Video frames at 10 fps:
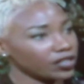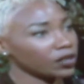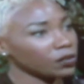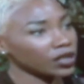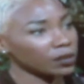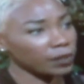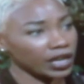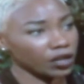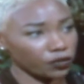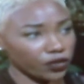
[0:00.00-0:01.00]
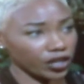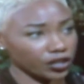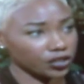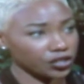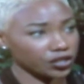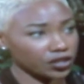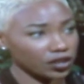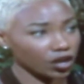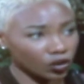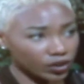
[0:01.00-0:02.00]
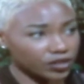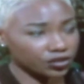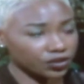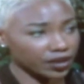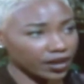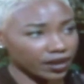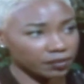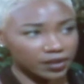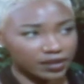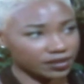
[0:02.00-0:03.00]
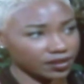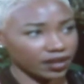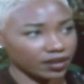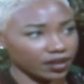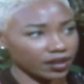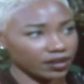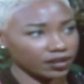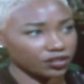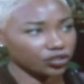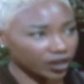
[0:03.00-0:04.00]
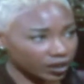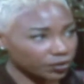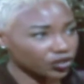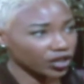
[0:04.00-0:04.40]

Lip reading: is to be the parent first. Always do that. I'm not saying that. Train up a